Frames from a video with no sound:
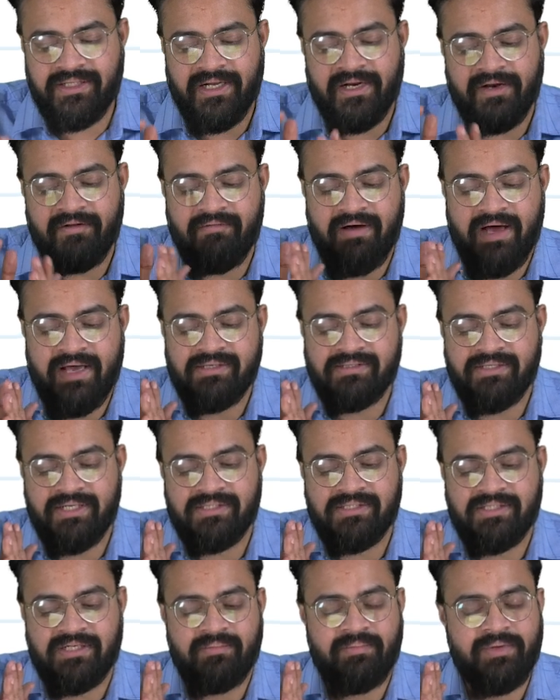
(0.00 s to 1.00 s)
the revised
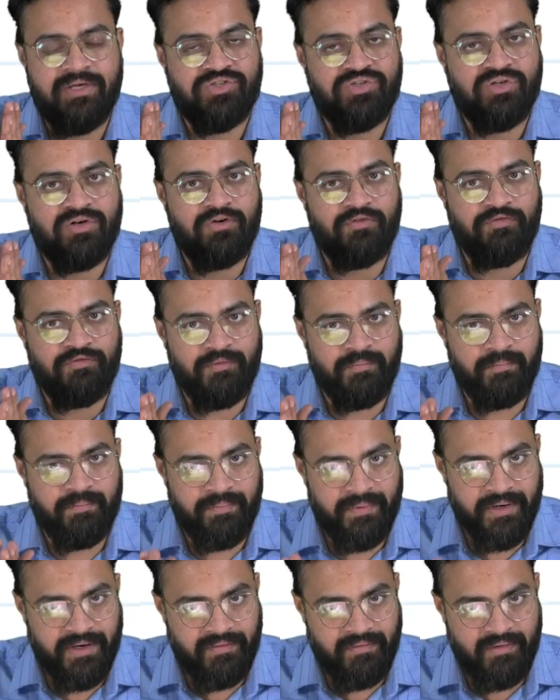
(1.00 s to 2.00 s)
estimation of
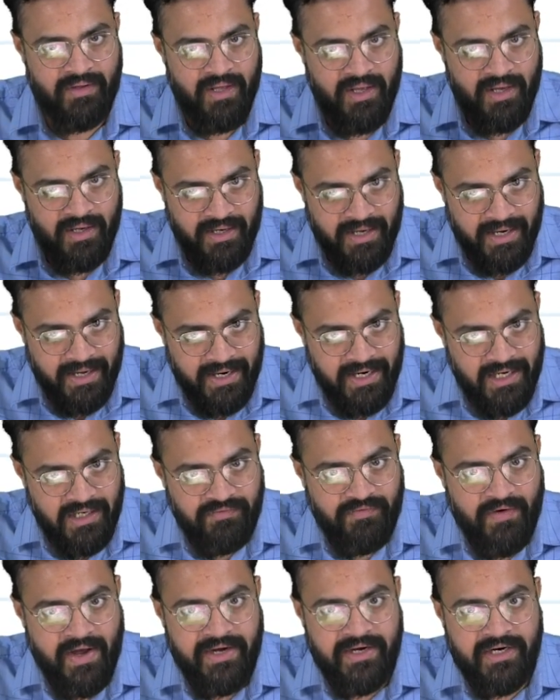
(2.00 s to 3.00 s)
current
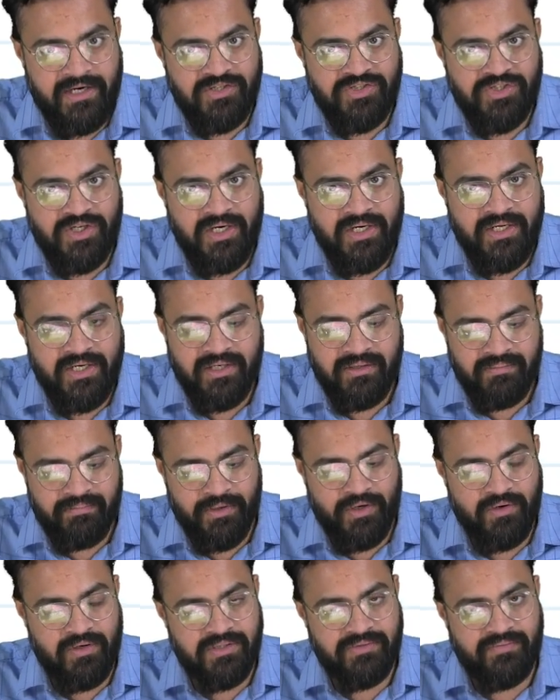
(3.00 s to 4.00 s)
financial year,
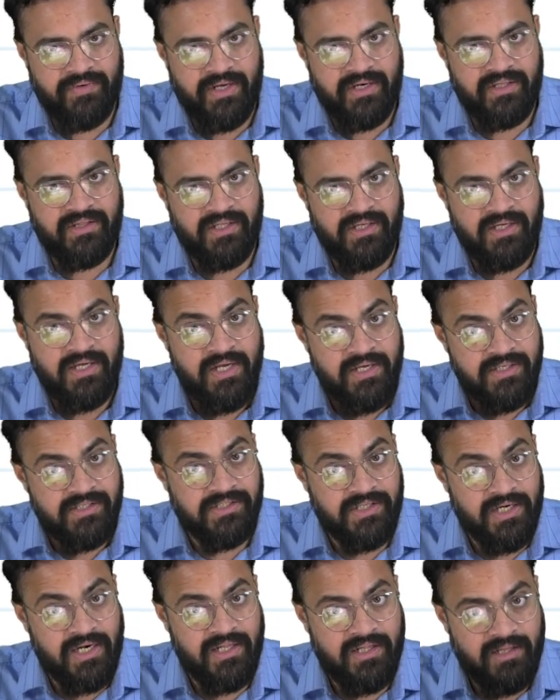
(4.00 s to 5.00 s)
because we are
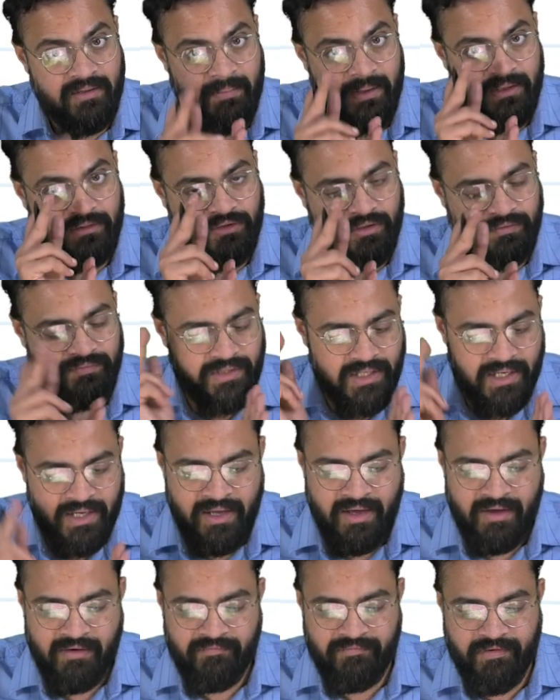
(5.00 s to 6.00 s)
still in the month of
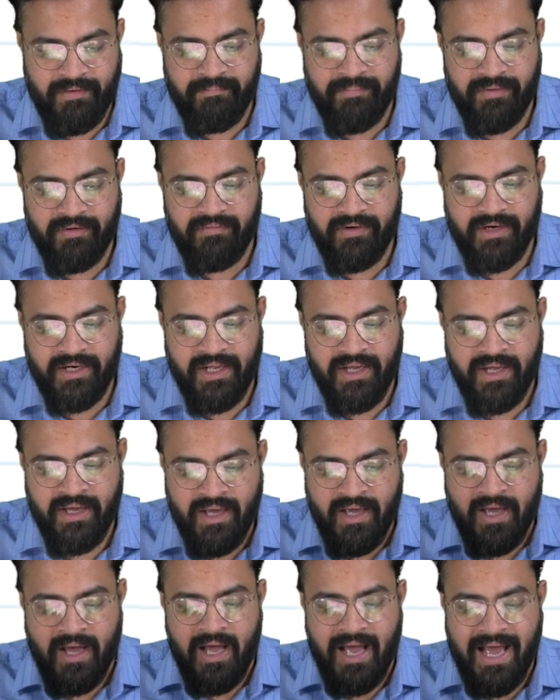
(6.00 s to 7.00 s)
the
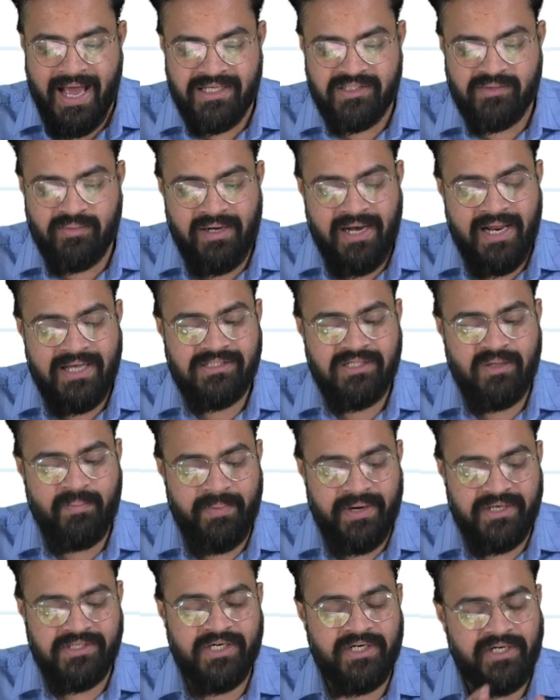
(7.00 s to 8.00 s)
February, as well as the
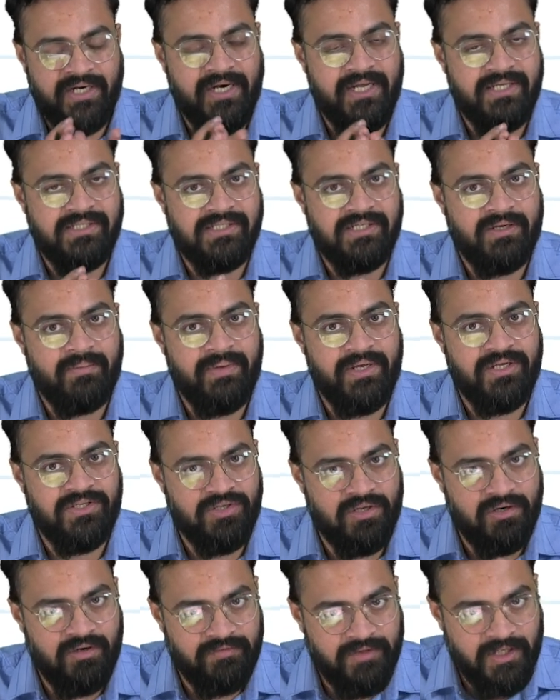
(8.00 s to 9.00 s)
budgeted
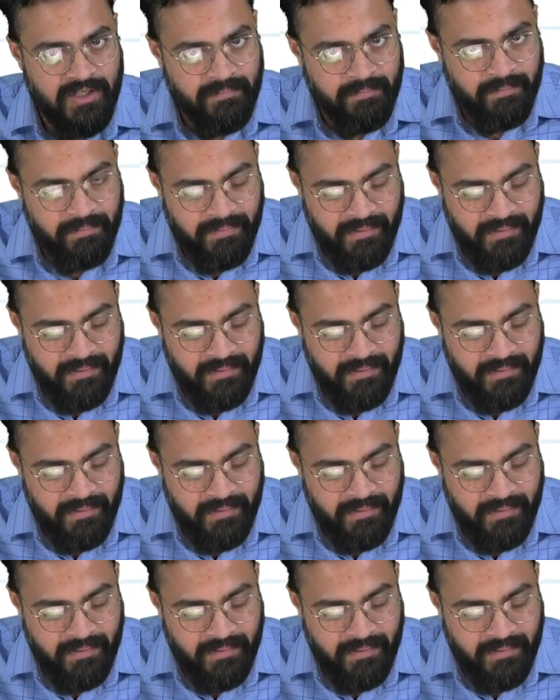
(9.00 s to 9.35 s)
estimation of the